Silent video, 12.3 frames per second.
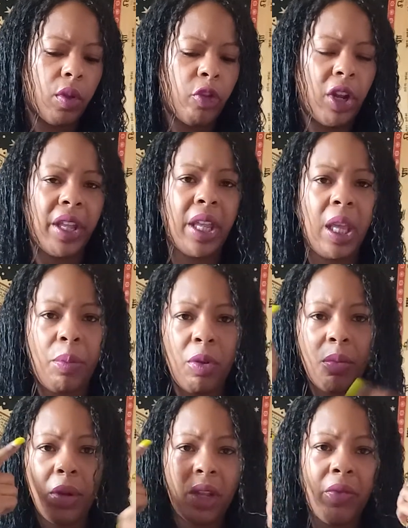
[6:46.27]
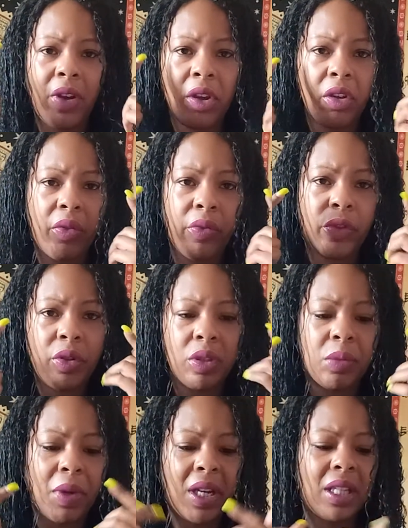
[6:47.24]
Trying to keep you in a very
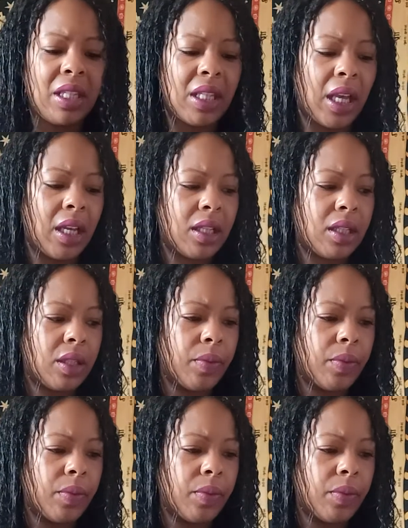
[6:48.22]
confused mindset.